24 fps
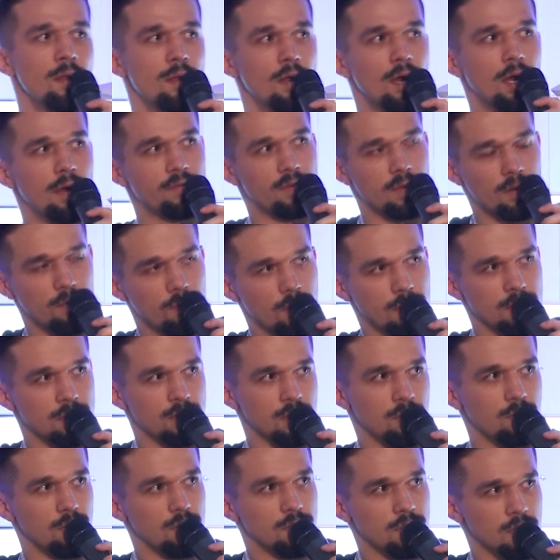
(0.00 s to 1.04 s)
Afterwards,
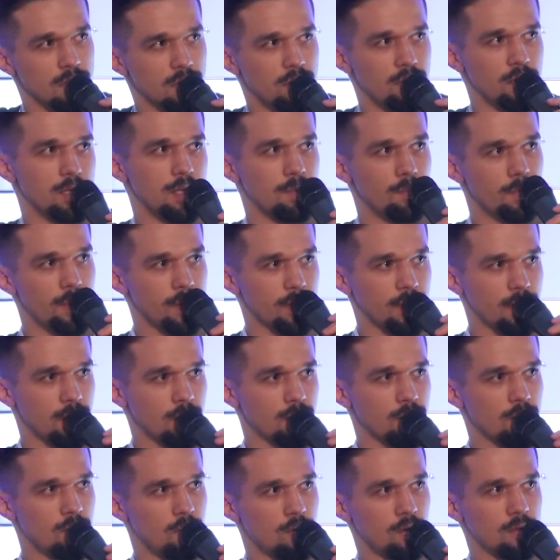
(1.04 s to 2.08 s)
it will generate the
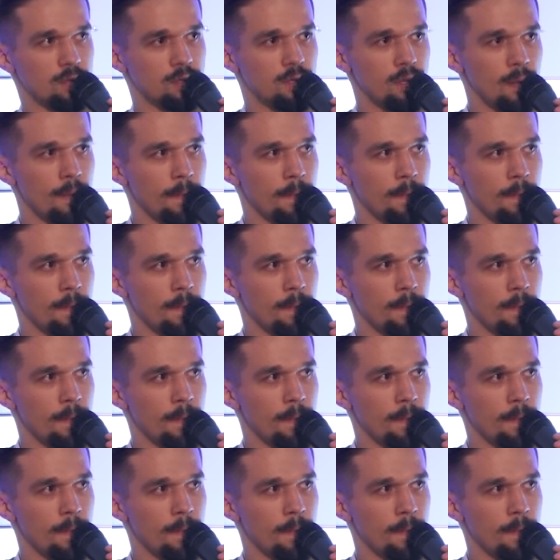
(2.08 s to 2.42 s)
backend code